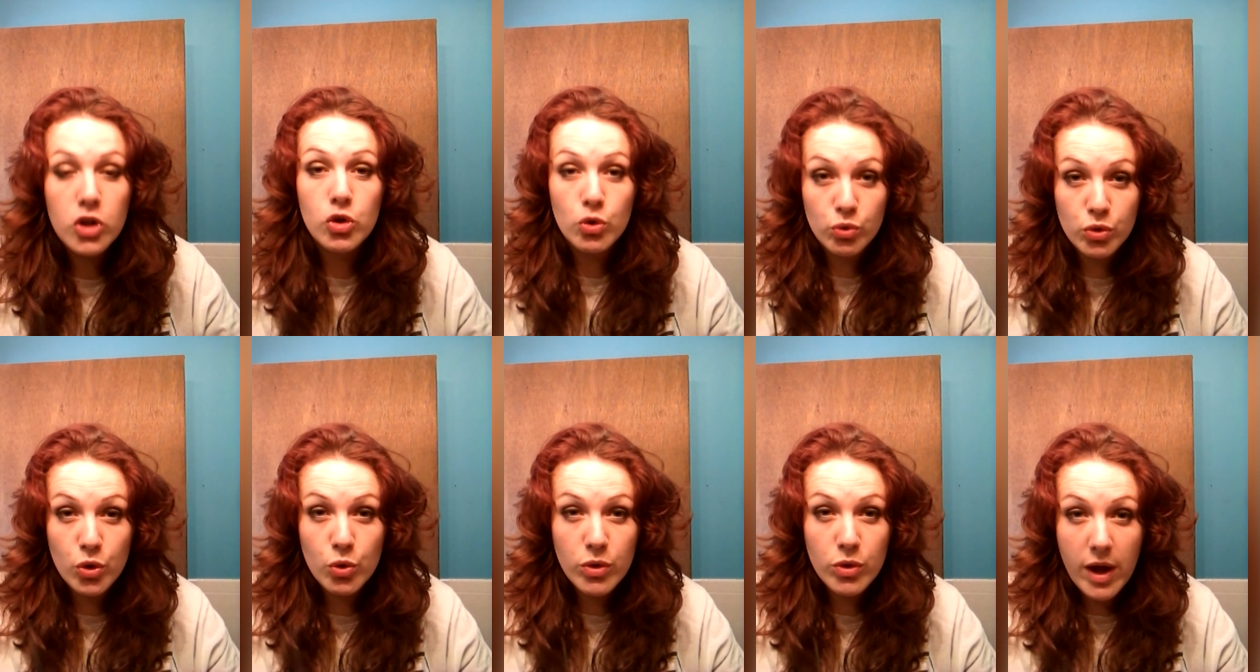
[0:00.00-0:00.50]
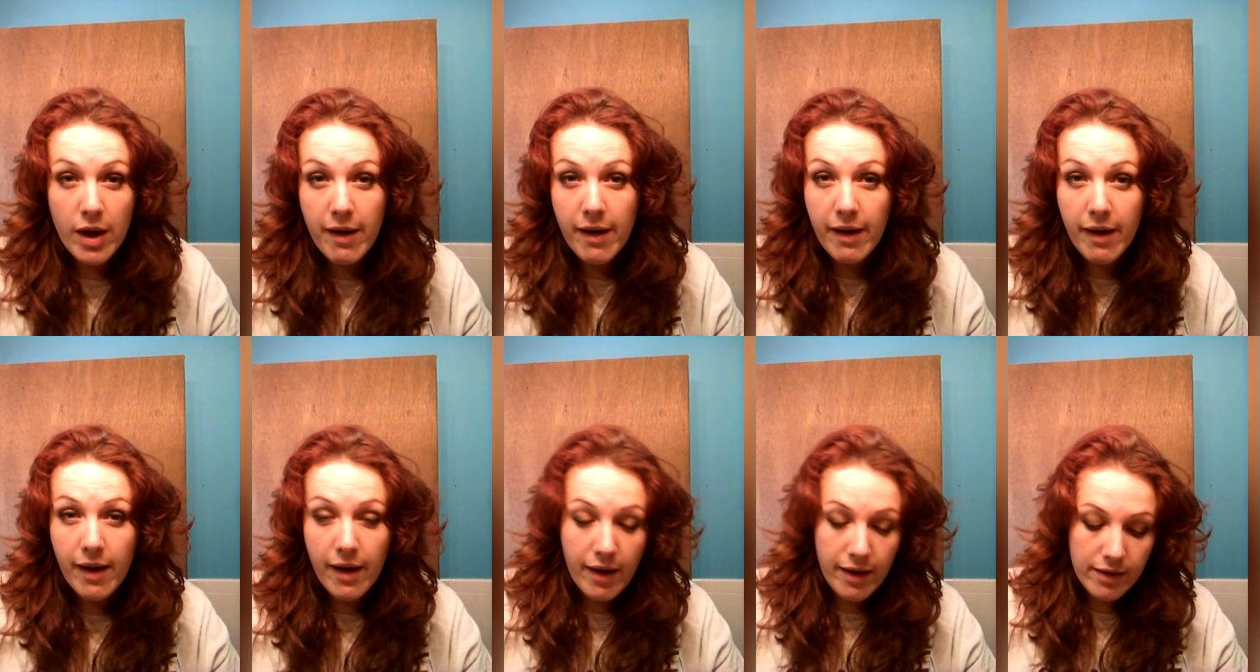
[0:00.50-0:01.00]
you'll know
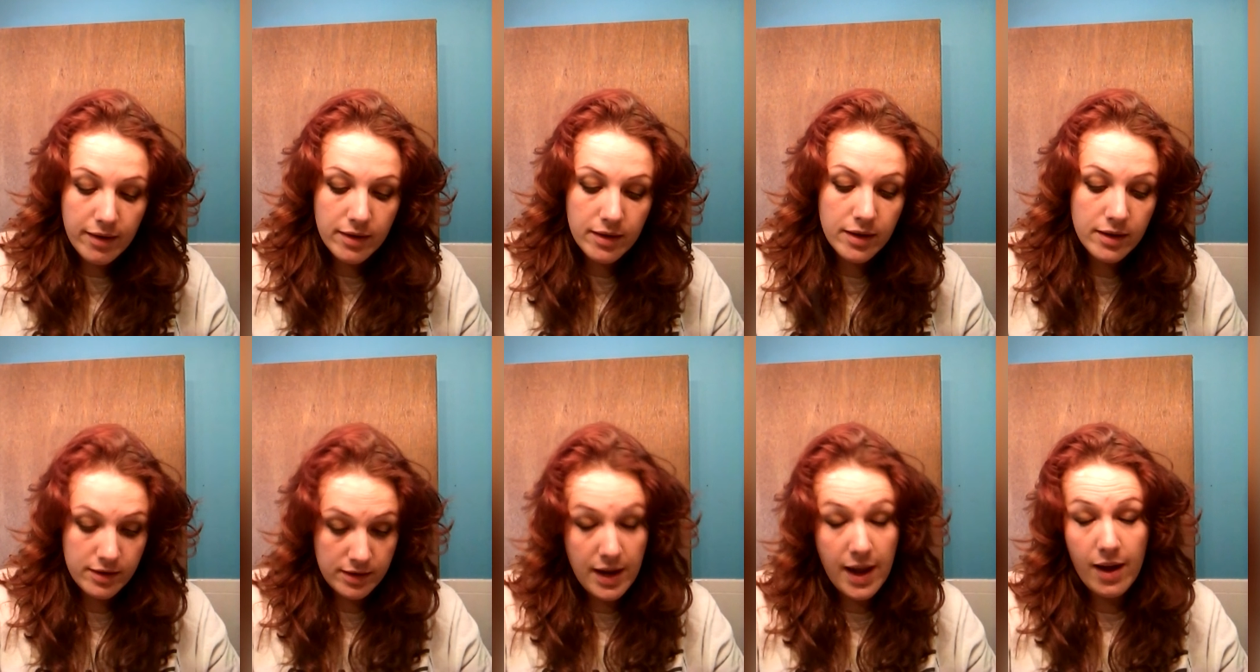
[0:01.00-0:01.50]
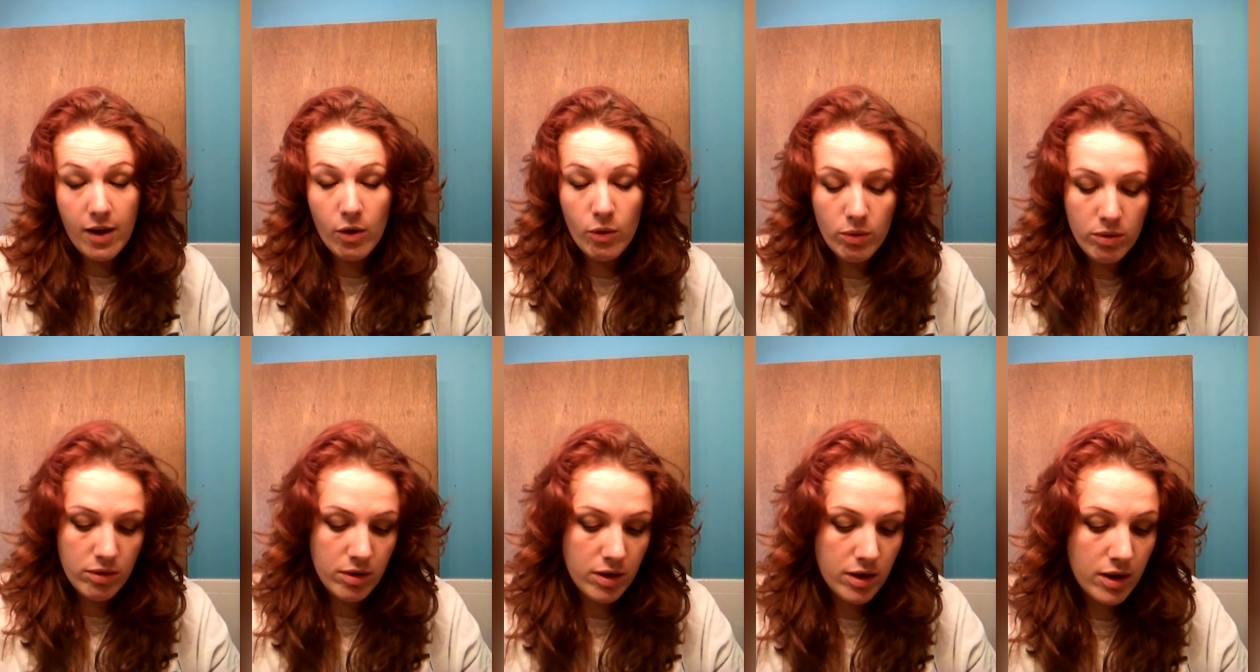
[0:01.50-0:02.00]
that
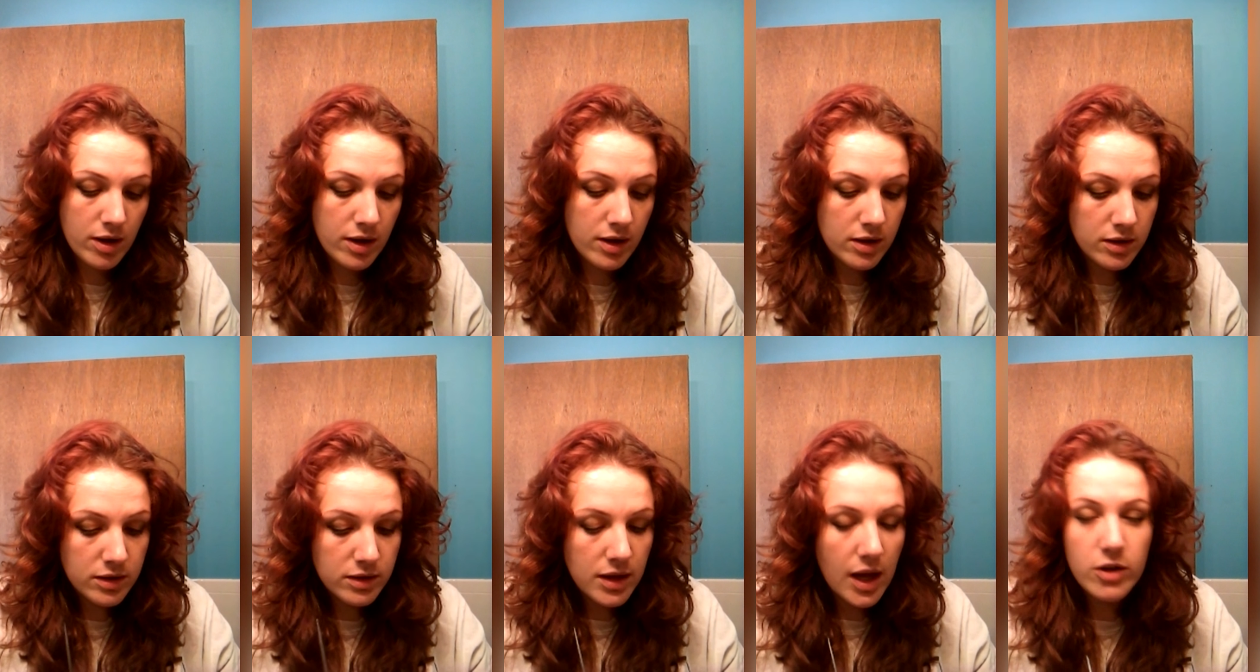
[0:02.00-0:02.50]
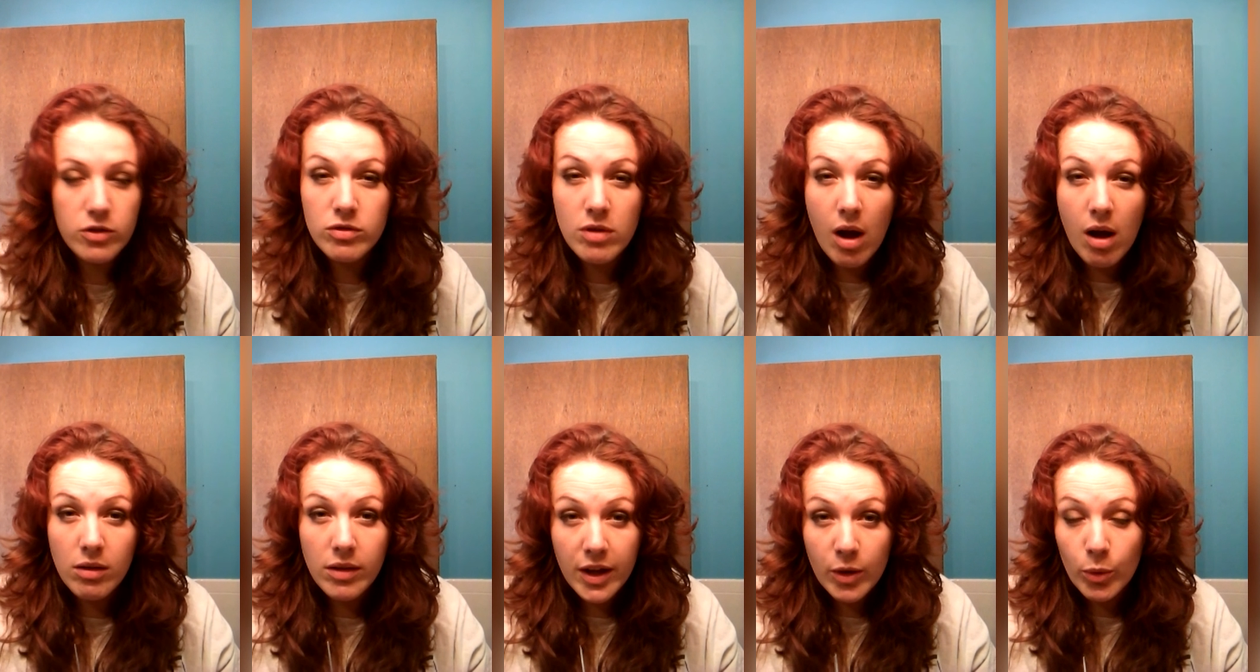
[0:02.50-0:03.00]
now I do
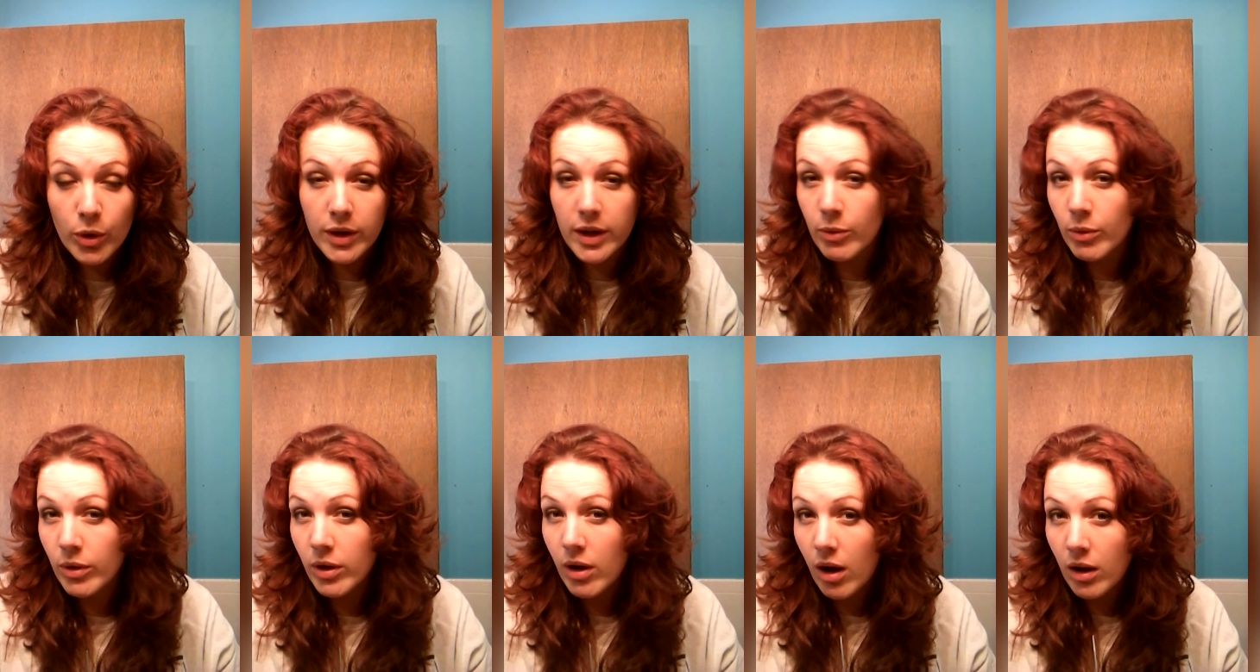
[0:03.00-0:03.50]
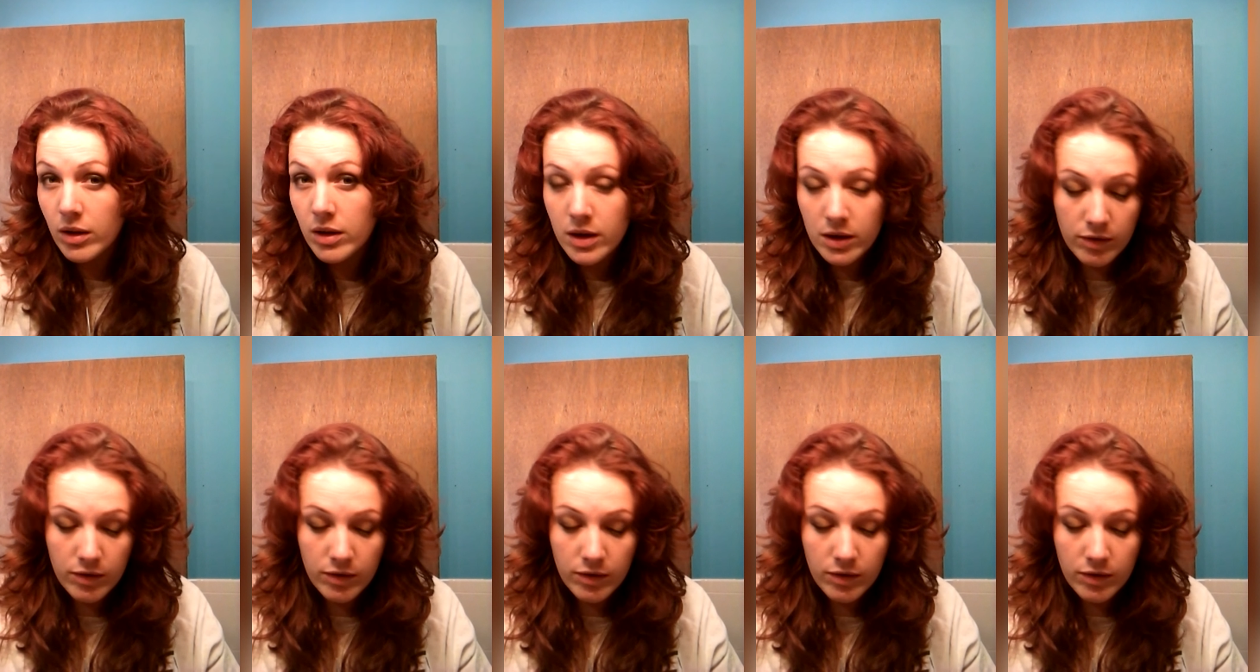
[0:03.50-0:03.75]
not like working with color.